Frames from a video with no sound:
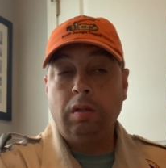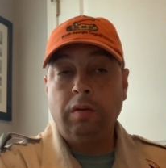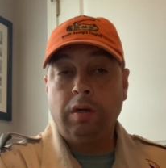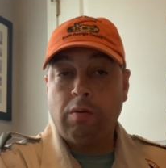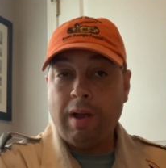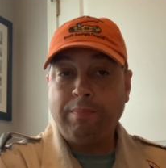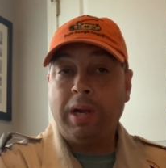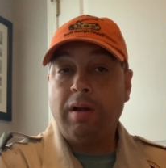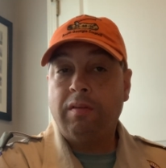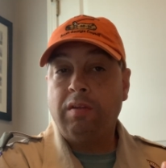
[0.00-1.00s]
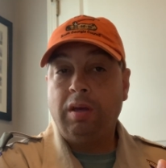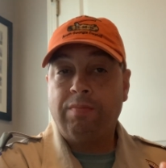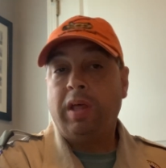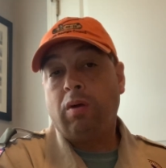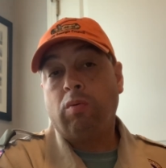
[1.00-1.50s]
grandparents
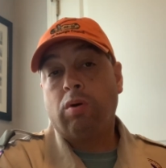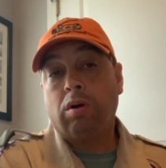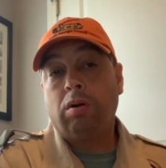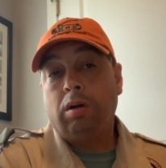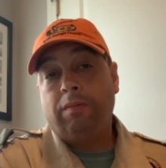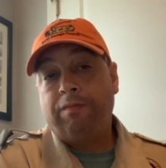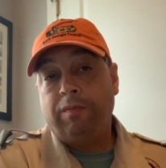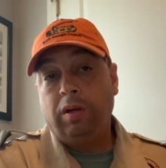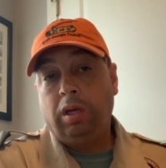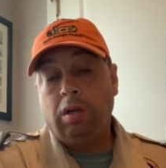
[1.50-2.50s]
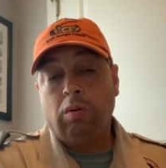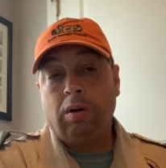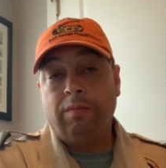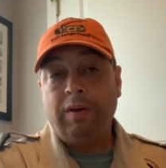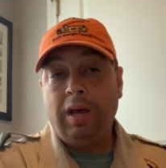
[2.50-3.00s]
if they were,
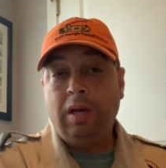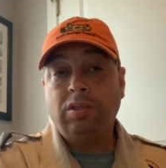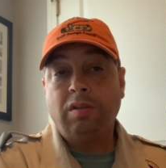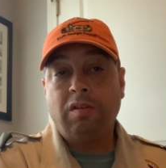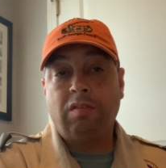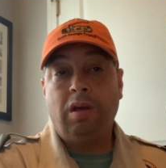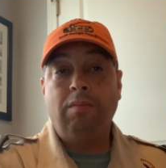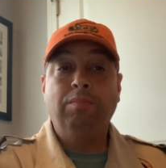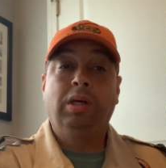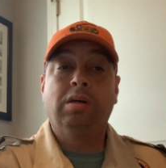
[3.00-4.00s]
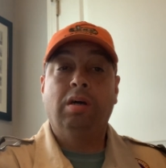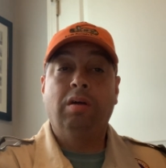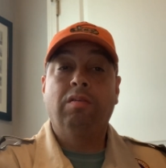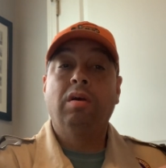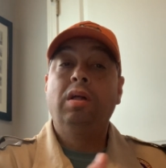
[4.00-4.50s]
of Asian descent,
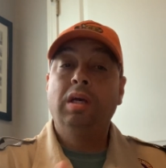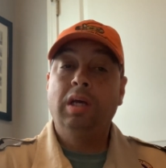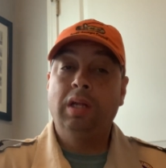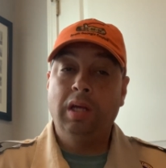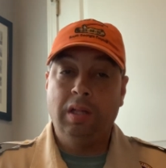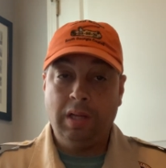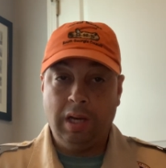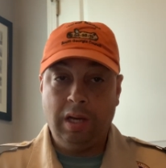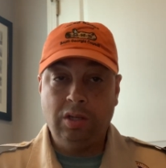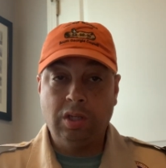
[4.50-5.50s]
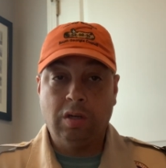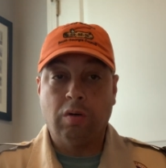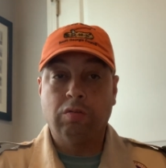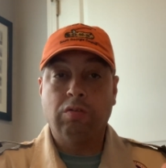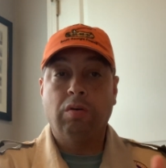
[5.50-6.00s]
because in the Asian
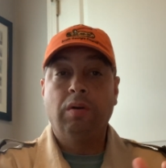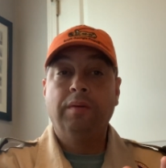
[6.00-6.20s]
culture,